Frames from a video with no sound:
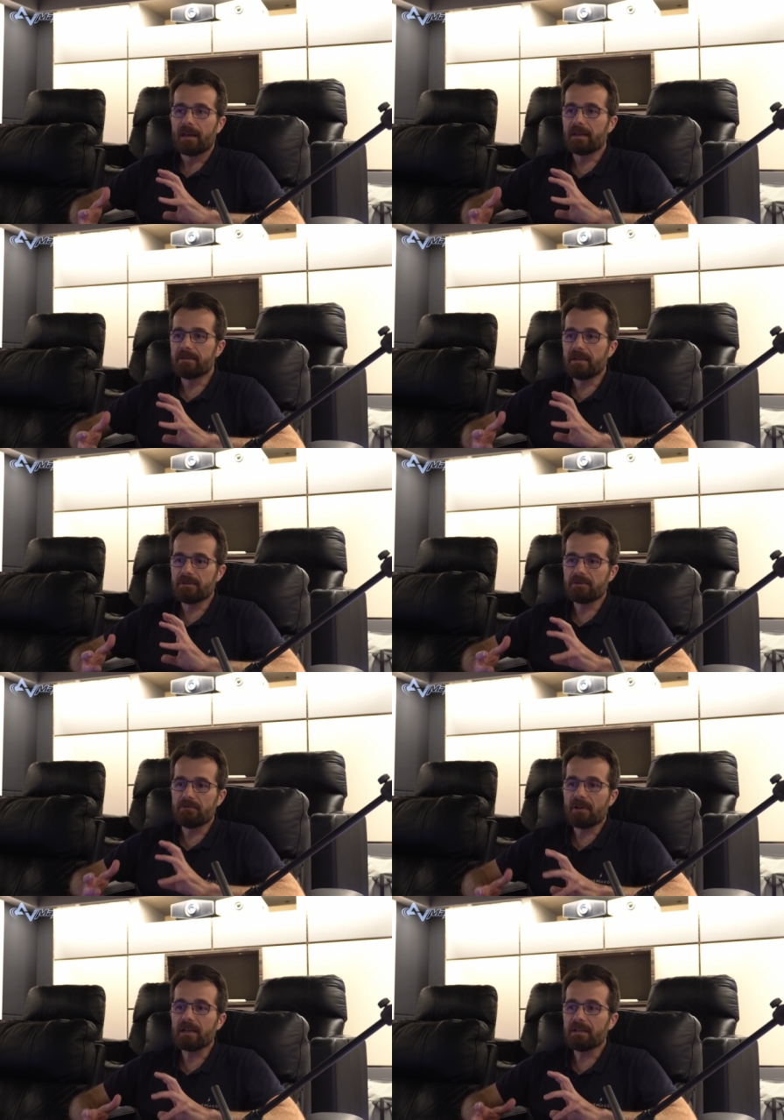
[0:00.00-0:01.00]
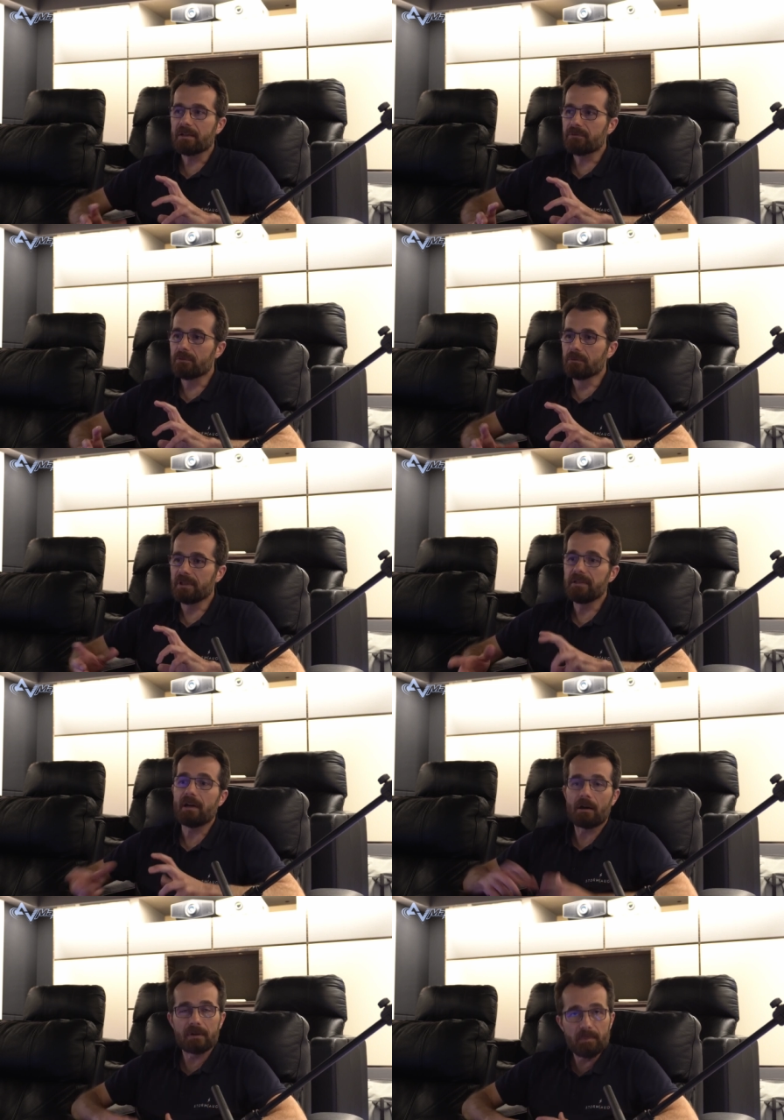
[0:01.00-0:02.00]
And, and the Dirac Live tool in
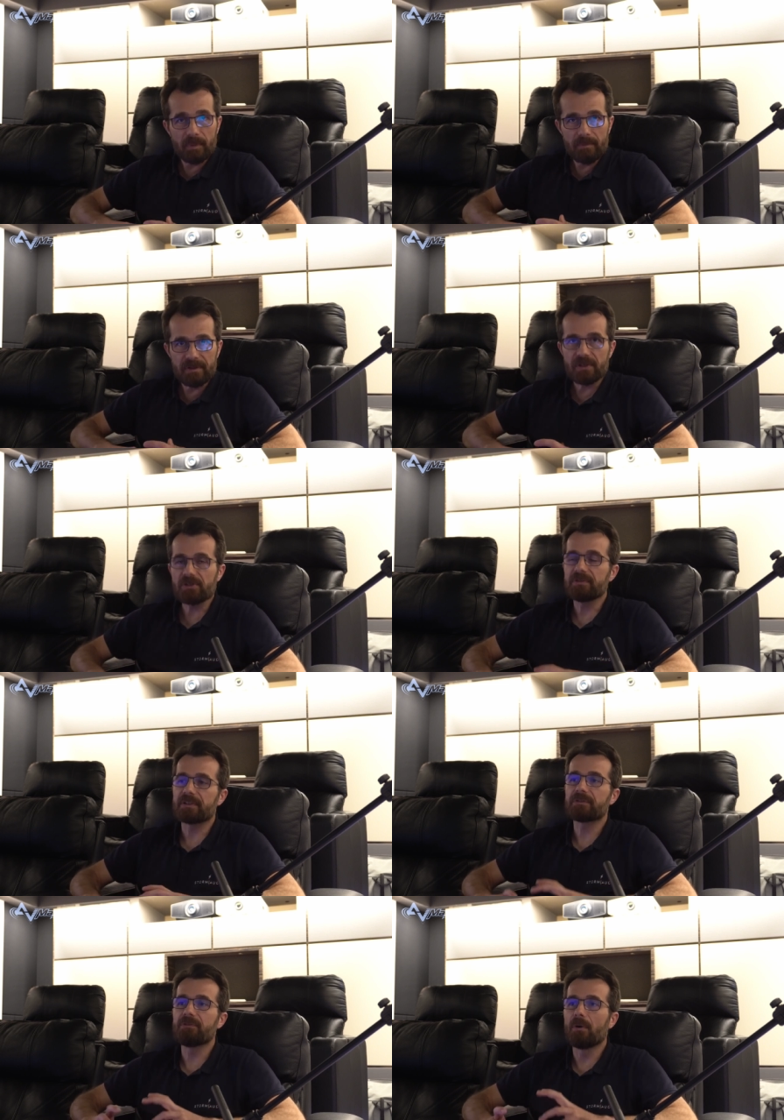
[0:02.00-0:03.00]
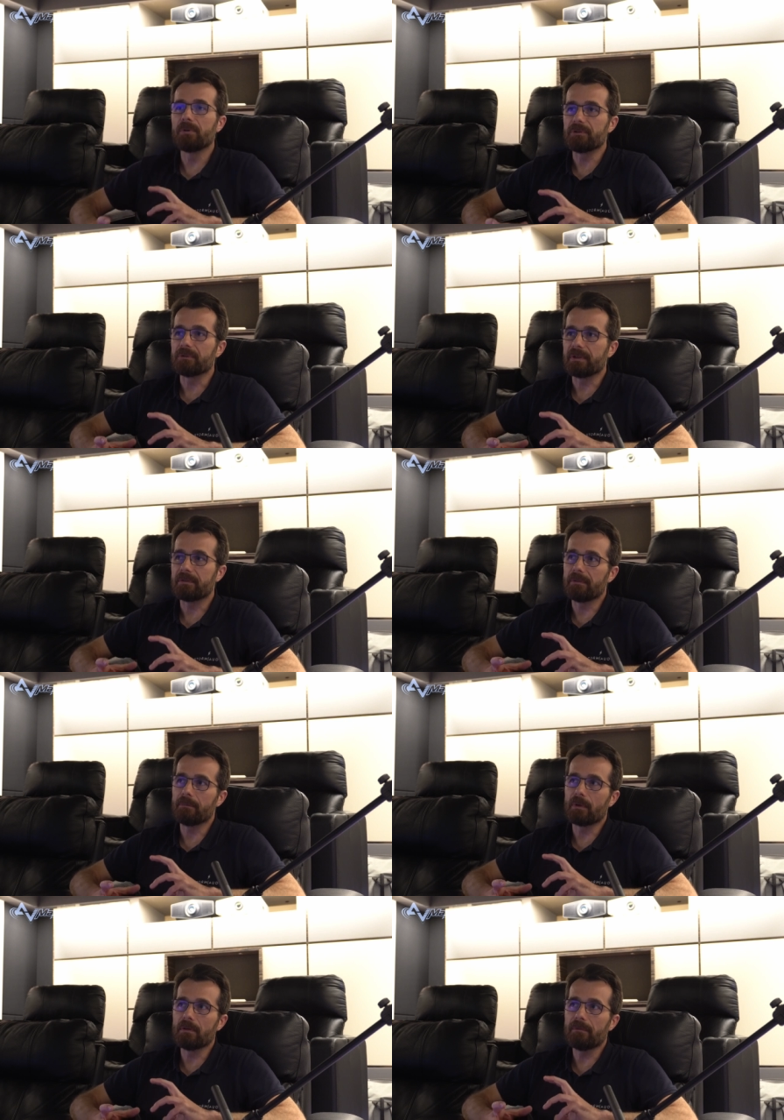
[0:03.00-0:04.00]
our implementation at Storm Audio, it,
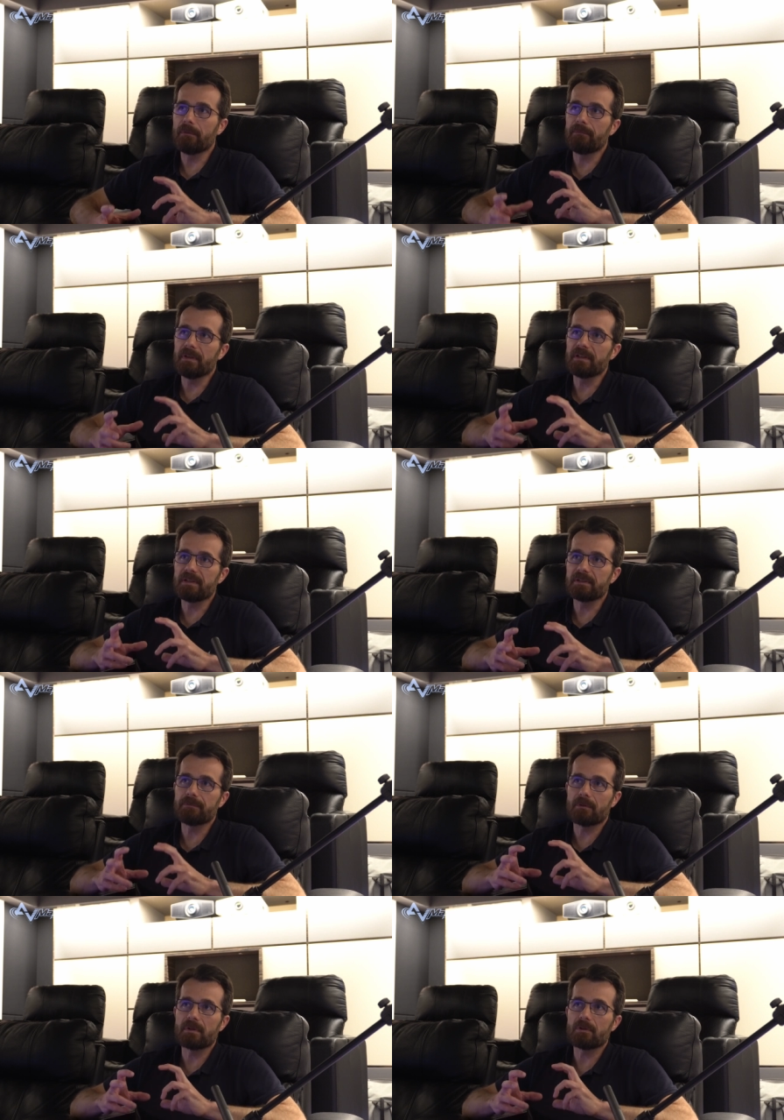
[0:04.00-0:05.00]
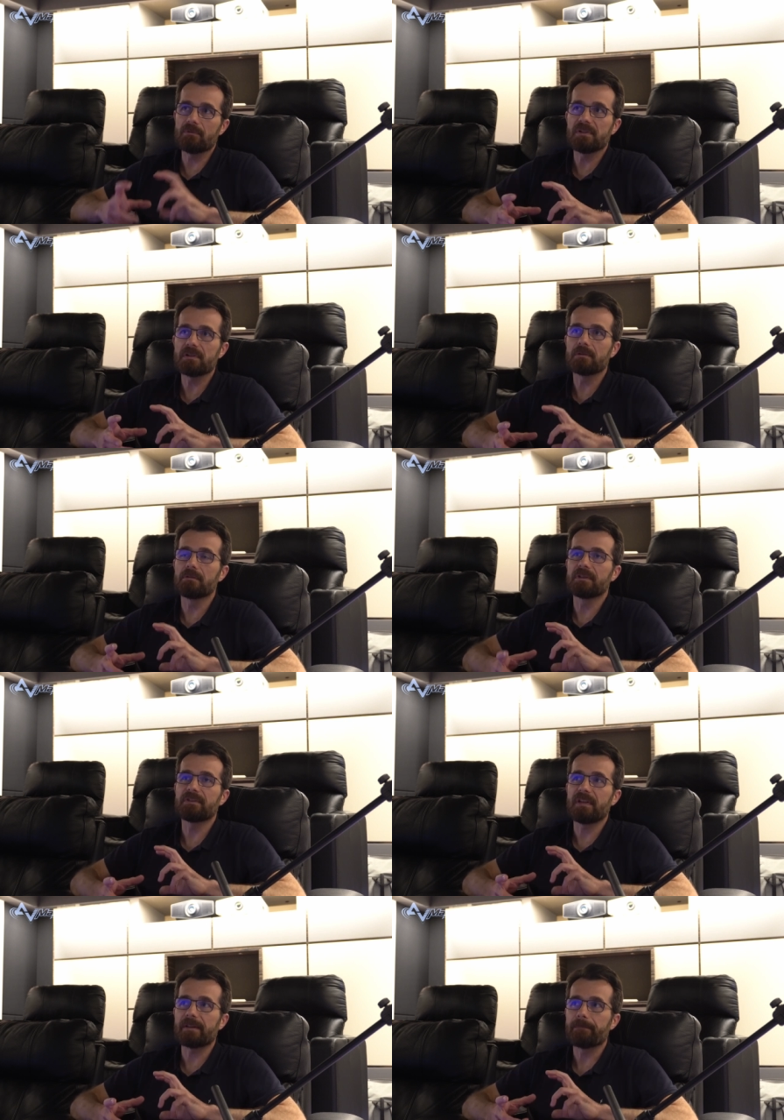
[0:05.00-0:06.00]
one of the things that is very critical
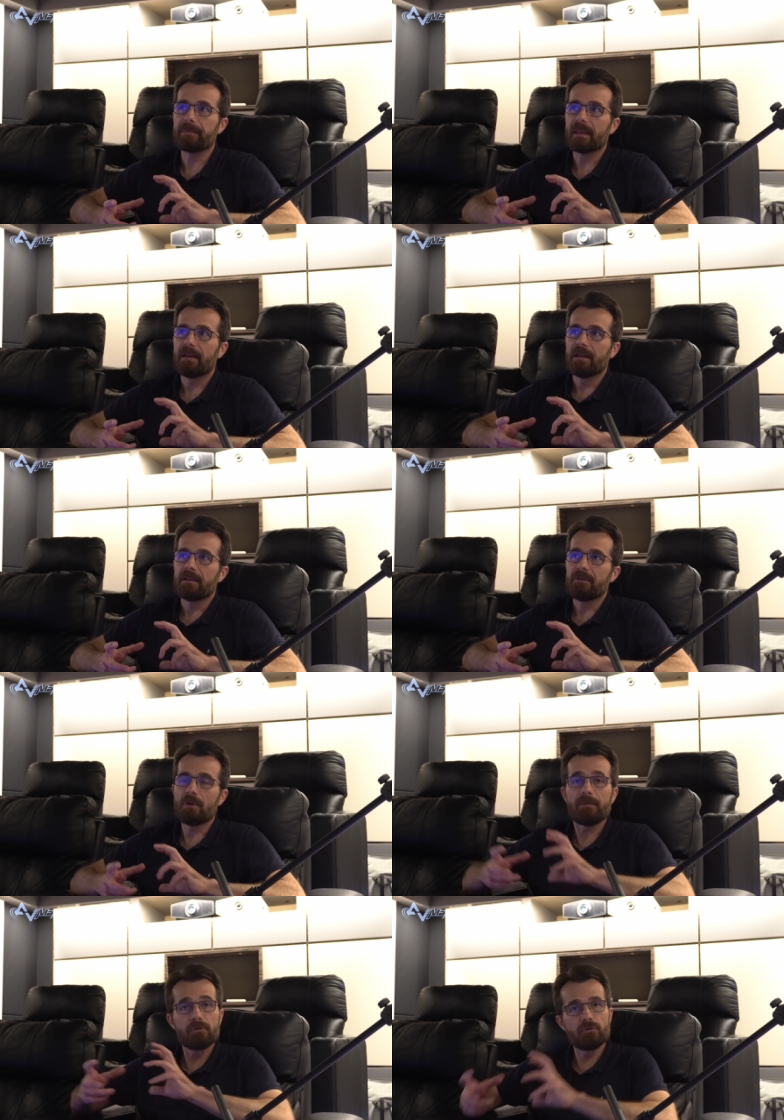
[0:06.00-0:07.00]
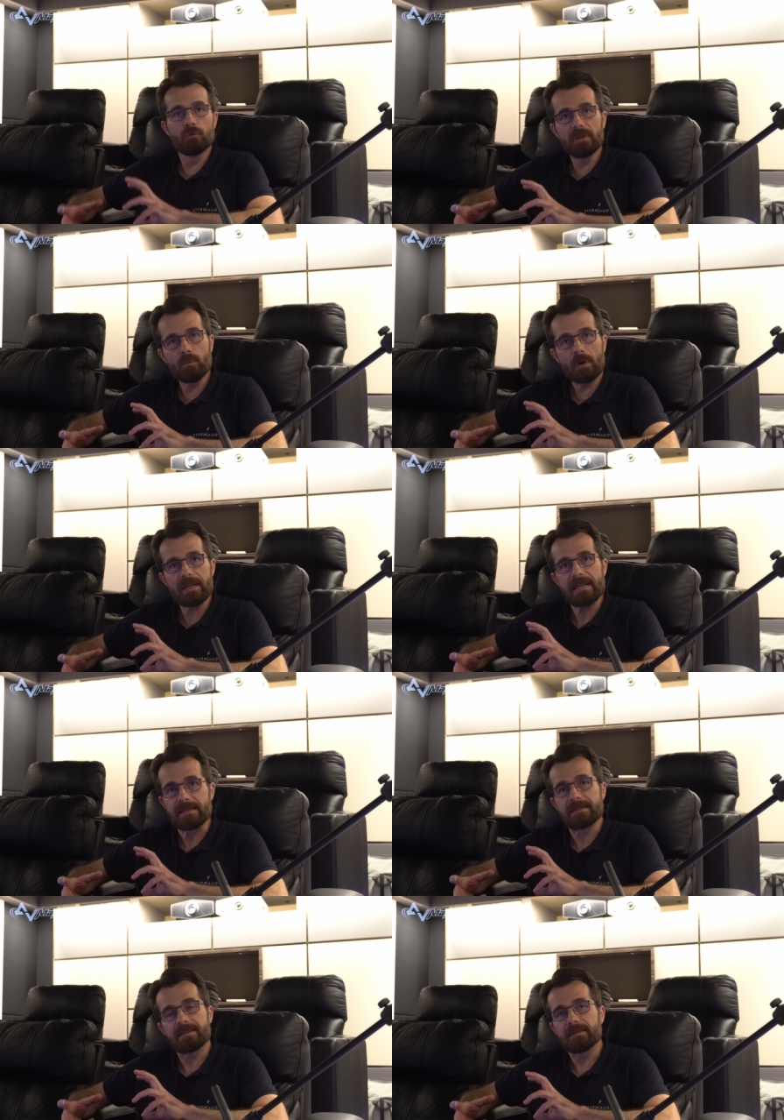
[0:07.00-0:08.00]
is that you have the tool in one
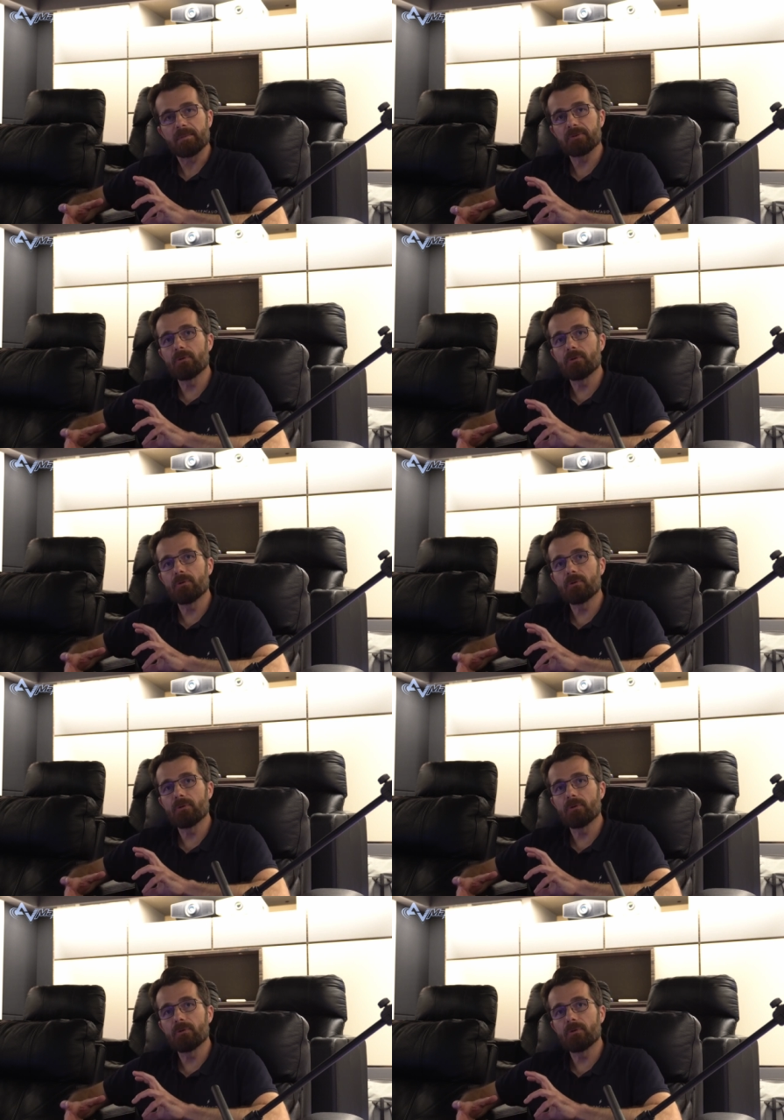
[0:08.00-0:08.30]
hand, but